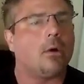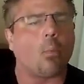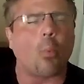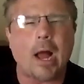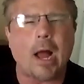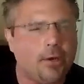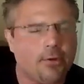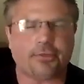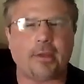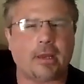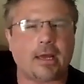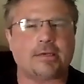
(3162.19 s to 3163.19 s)
Why do you
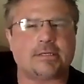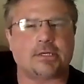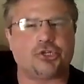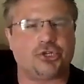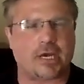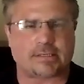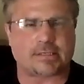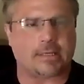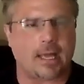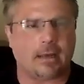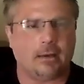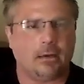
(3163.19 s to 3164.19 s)
think I suggest that?